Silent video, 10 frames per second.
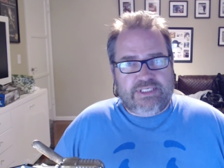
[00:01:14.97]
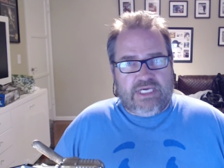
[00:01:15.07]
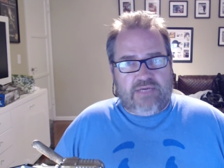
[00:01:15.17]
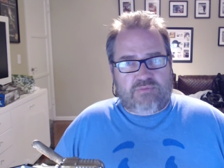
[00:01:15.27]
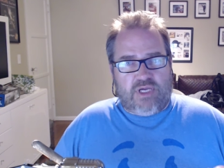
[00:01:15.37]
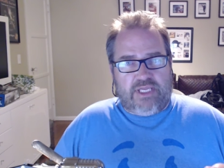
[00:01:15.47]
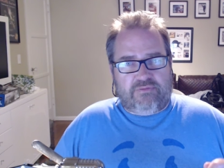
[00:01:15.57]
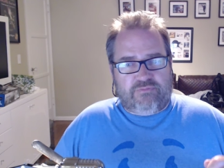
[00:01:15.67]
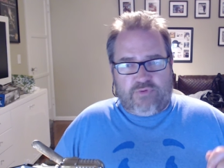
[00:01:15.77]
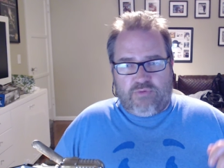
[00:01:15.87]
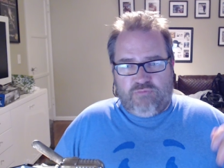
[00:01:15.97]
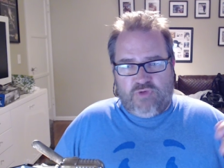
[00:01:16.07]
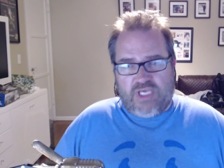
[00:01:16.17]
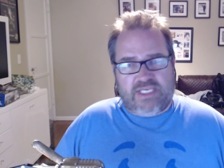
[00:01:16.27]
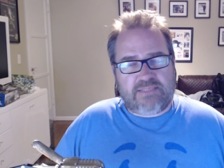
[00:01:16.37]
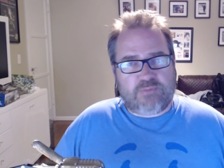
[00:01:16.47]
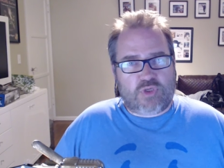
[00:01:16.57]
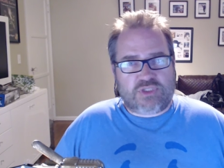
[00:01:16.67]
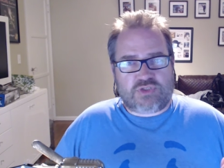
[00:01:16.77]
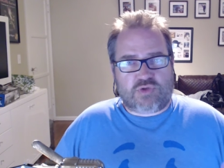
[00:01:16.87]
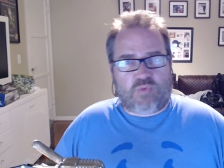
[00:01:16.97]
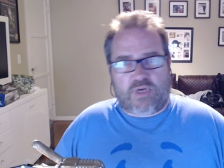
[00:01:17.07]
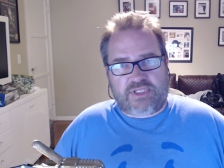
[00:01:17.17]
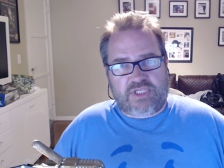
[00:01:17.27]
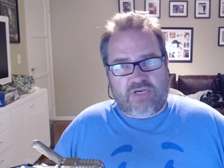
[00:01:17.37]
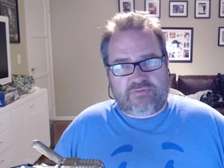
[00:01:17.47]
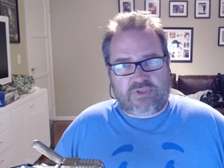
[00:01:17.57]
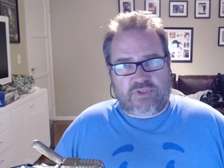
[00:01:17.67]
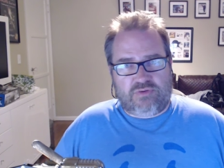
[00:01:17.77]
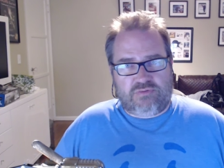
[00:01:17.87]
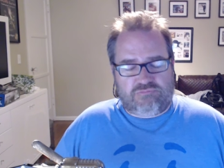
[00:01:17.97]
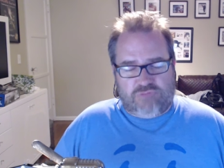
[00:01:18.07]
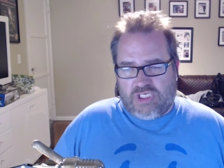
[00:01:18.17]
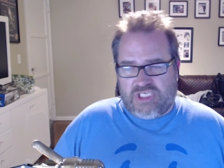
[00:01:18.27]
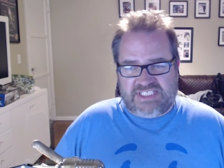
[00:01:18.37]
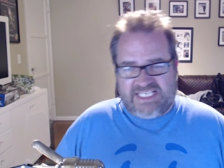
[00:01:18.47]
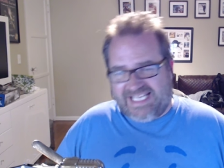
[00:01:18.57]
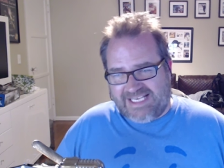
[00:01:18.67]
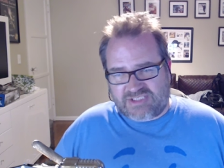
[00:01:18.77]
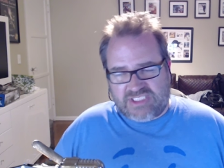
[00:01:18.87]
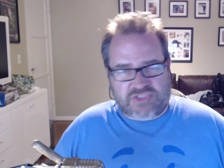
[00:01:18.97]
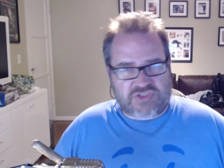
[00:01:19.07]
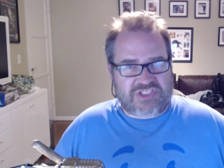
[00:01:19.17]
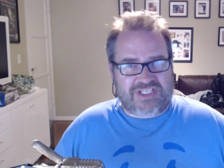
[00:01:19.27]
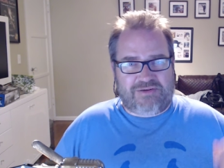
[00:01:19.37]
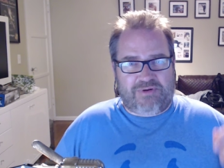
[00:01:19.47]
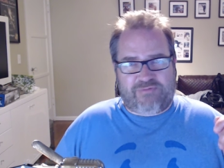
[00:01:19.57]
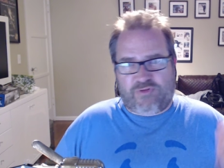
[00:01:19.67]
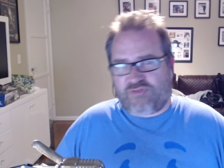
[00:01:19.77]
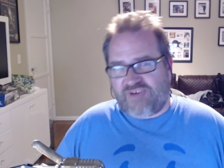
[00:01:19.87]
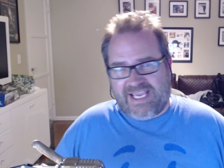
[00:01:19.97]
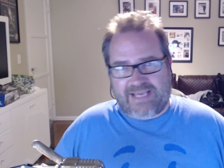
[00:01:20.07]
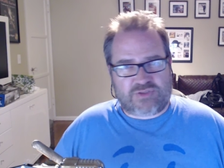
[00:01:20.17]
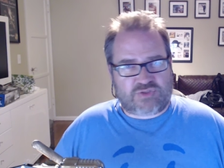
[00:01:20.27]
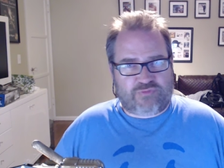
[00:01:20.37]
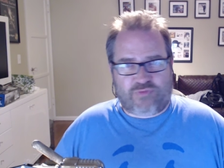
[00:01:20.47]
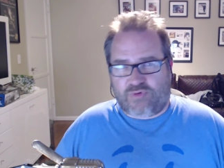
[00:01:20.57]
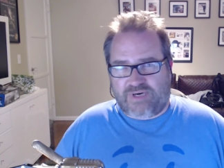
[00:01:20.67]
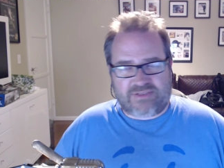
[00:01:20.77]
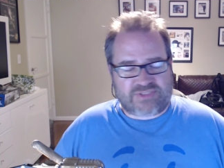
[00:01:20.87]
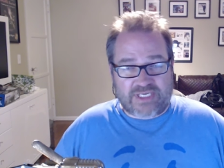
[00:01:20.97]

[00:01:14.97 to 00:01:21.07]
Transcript: I write from nine in the morning till one in the afternoon, and then I take an hour's lunch, and then I write for three hours or four hours.